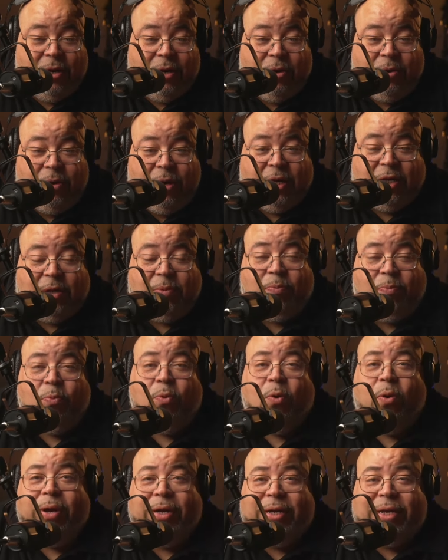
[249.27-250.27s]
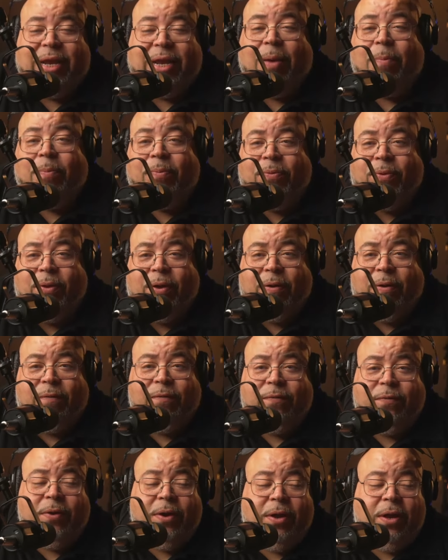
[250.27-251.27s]
it's more in depth
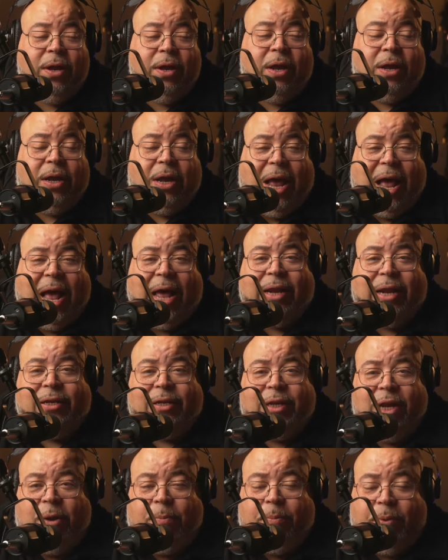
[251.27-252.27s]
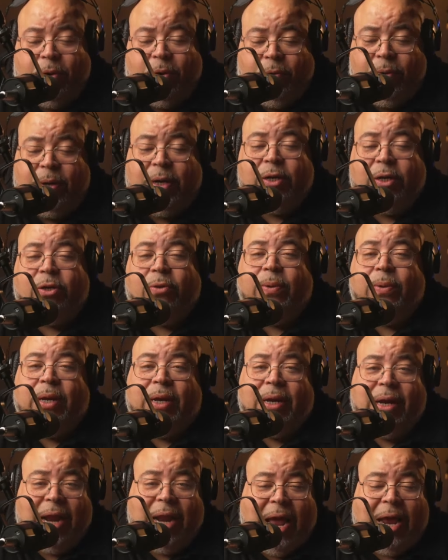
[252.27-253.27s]
of how to set up a green
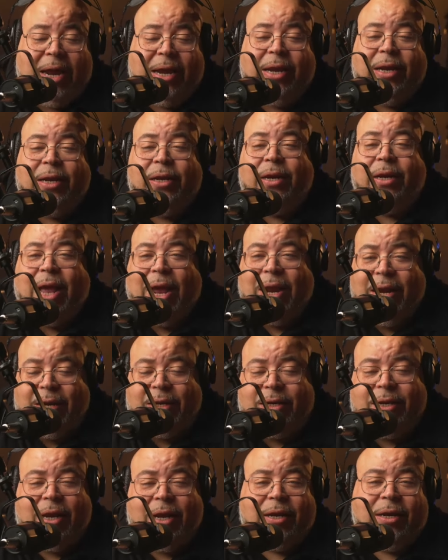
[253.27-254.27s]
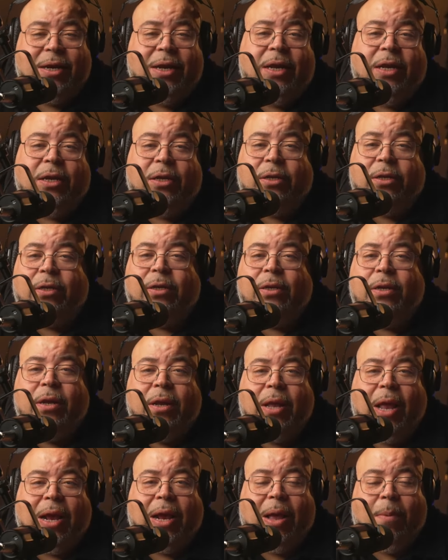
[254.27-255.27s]
screen, lighting, lighting techniques.
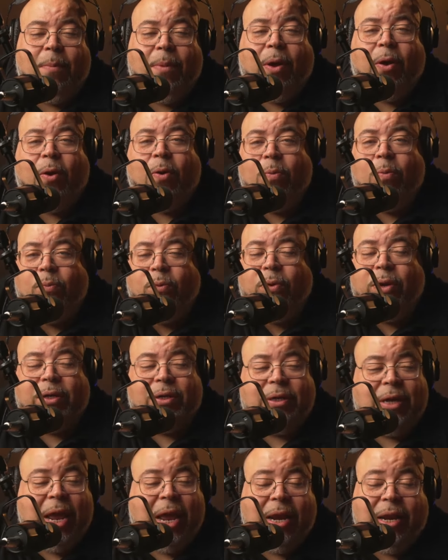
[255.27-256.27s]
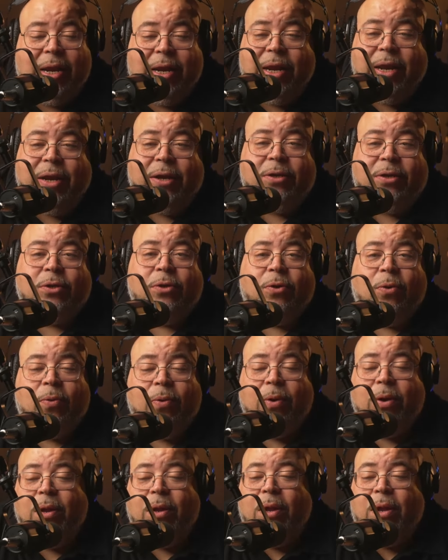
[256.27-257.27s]
I got my homeboy standing there, so
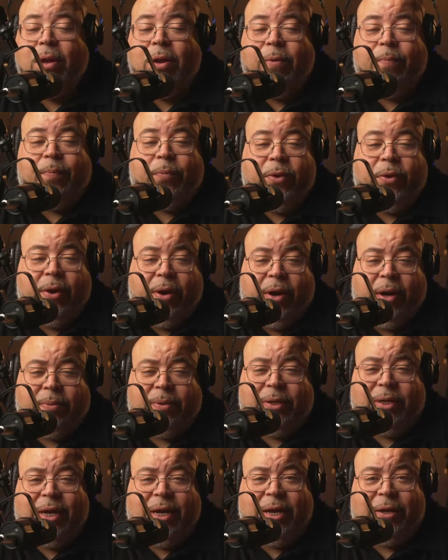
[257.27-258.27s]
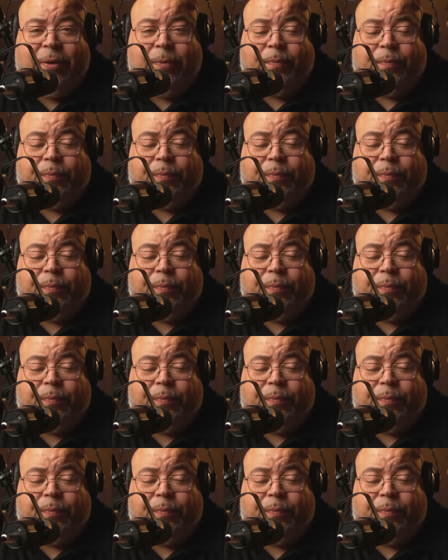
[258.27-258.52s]
you know what I'm saying.